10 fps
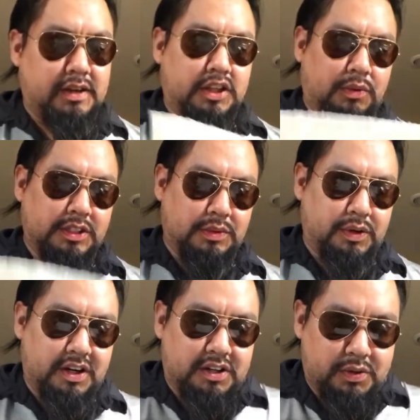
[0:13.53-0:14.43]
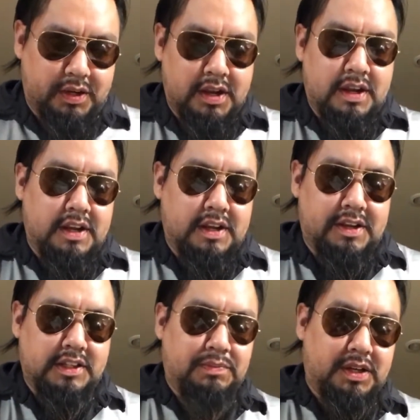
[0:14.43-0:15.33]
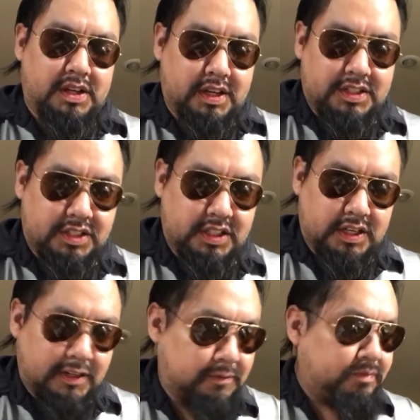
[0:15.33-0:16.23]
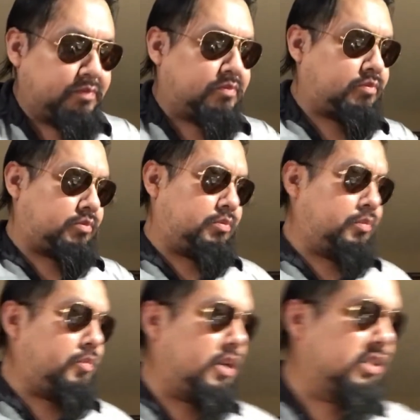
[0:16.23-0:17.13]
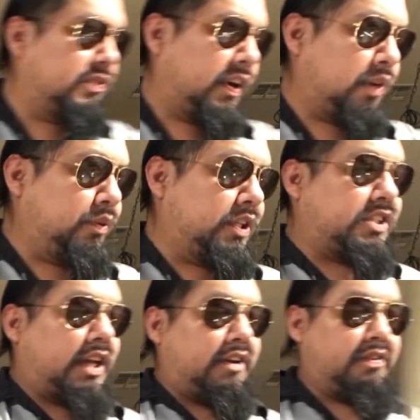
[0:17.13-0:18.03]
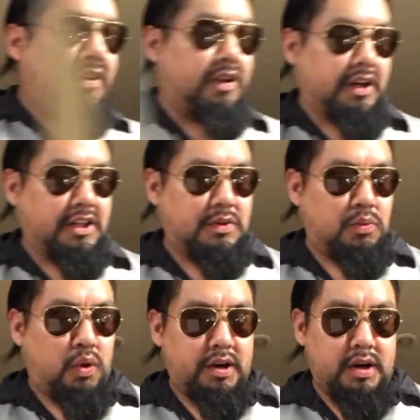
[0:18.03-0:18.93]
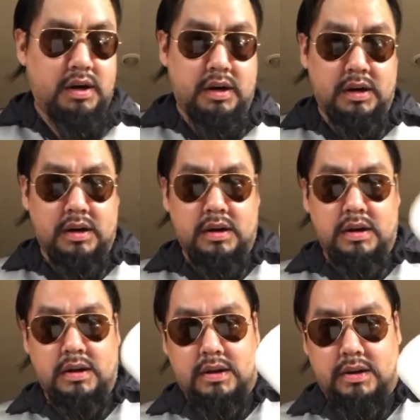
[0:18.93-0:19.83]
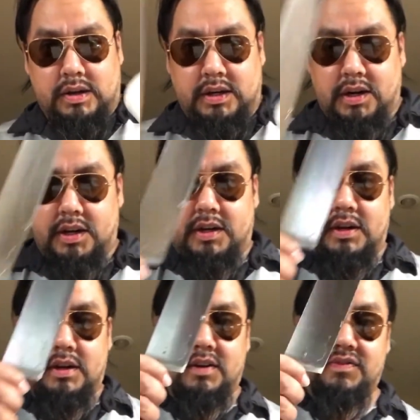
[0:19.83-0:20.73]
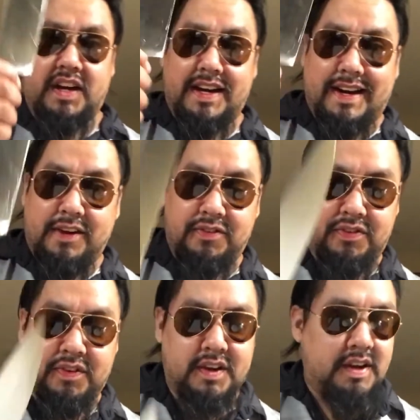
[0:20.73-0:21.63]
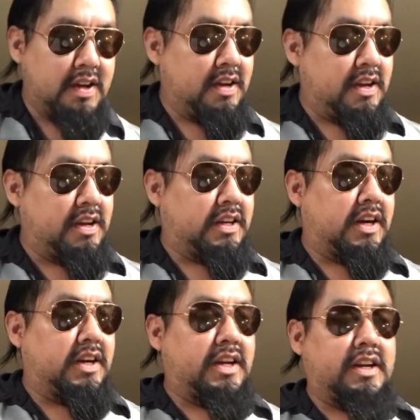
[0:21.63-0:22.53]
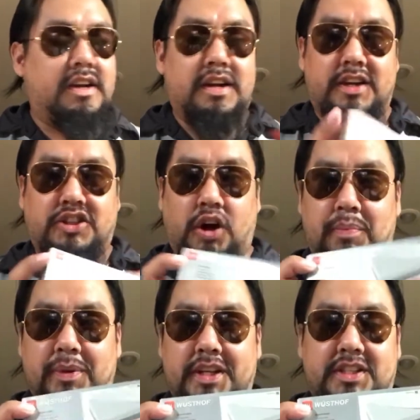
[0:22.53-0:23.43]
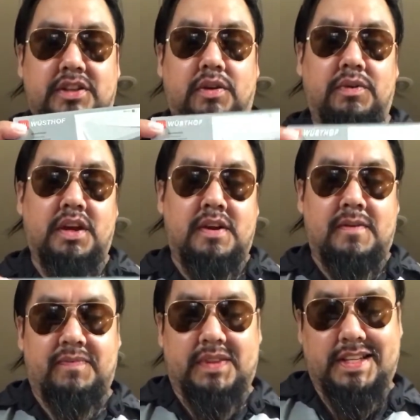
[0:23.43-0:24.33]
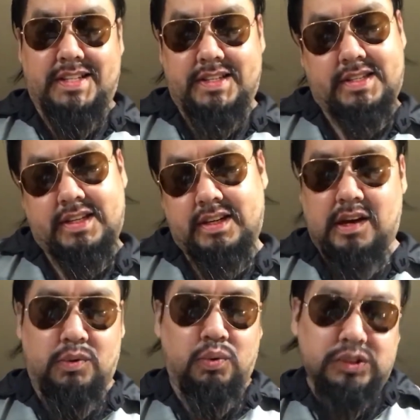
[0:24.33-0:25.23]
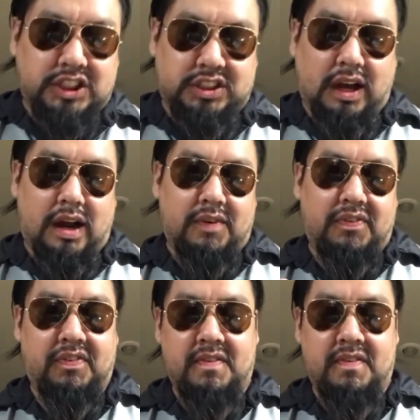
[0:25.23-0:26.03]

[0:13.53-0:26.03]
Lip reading: And the reason we're gonna do it is because I was fucking with this knife. You're gonna need some water. You're gonna need a fucking knife. You're gonna need a sharpening stone. This is a Wustaf.